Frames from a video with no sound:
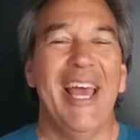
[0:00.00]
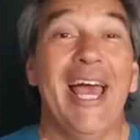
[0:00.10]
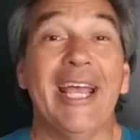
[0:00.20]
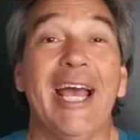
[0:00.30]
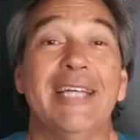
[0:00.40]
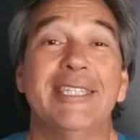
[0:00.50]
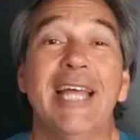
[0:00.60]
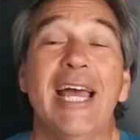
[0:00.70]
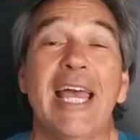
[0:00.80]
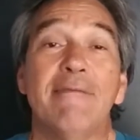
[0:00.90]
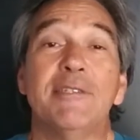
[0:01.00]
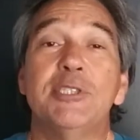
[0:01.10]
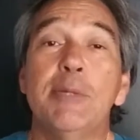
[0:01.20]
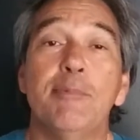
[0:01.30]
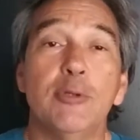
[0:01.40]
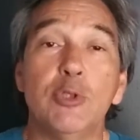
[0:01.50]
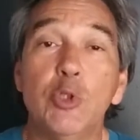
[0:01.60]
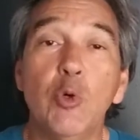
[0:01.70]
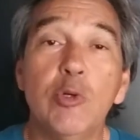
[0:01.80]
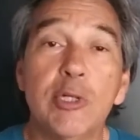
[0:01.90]
Hey guys, today I have a simple
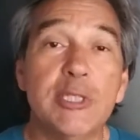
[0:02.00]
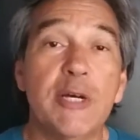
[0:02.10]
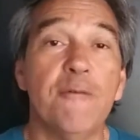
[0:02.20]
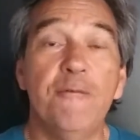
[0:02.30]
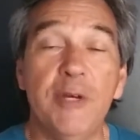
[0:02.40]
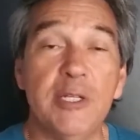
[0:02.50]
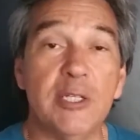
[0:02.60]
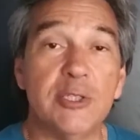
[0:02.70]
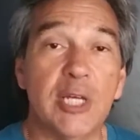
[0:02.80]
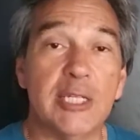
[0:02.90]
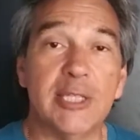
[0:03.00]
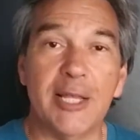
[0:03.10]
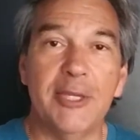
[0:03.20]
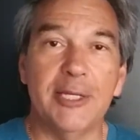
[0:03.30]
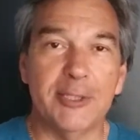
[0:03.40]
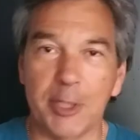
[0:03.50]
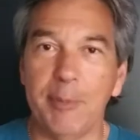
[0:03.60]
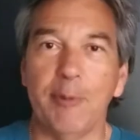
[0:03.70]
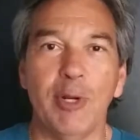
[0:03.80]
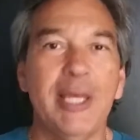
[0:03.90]
do-it-yourself fitness test that I think is going to
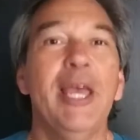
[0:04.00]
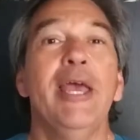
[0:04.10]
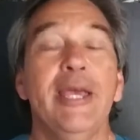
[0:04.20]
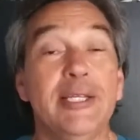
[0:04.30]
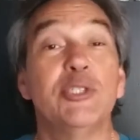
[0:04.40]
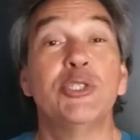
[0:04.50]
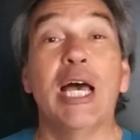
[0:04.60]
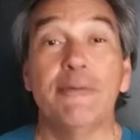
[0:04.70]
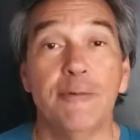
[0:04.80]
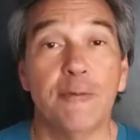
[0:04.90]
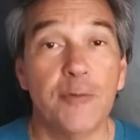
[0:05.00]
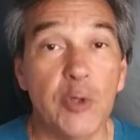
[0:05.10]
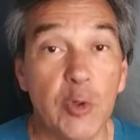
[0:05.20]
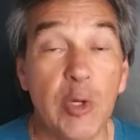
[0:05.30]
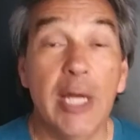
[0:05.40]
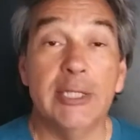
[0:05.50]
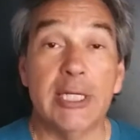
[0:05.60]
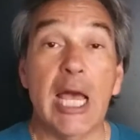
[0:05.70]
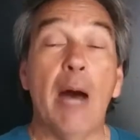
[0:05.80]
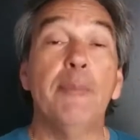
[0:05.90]
be really insightful for you
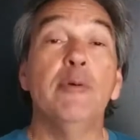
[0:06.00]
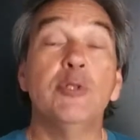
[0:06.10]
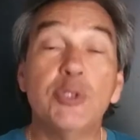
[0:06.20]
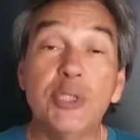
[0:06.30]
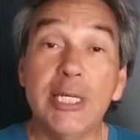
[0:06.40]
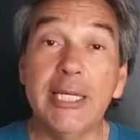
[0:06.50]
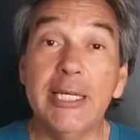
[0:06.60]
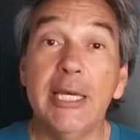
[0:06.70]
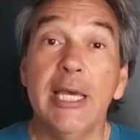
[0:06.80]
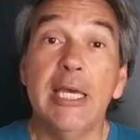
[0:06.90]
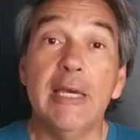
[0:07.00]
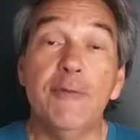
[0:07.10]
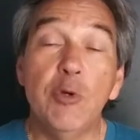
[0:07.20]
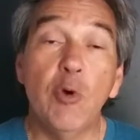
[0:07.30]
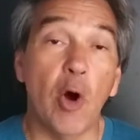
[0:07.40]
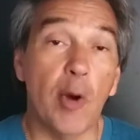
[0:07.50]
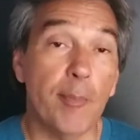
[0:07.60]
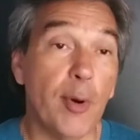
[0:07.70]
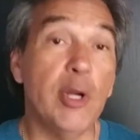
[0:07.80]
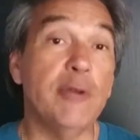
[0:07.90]
to help you see if you are
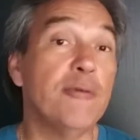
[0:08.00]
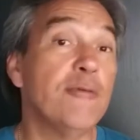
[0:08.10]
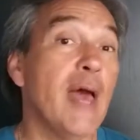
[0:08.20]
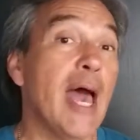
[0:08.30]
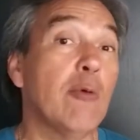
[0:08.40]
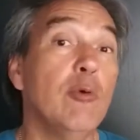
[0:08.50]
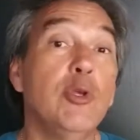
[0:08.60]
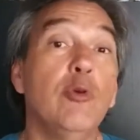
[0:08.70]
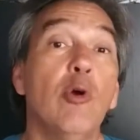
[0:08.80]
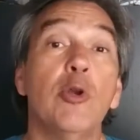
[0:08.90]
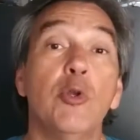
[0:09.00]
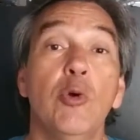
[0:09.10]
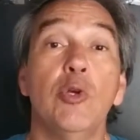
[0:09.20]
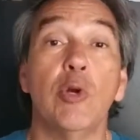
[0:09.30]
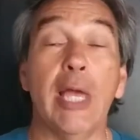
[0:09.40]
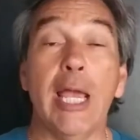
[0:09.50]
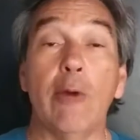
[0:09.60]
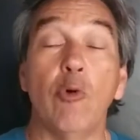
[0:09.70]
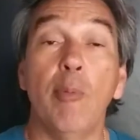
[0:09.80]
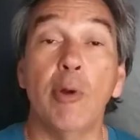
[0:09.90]
burning fat when you are doing your
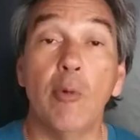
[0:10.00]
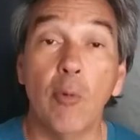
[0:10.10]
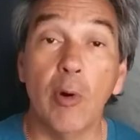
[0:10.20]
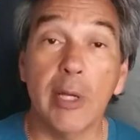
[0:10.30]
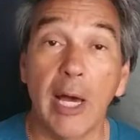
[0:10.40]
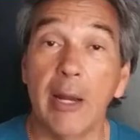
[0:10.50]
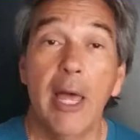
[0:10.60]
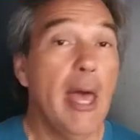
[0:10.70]
aerobic workout.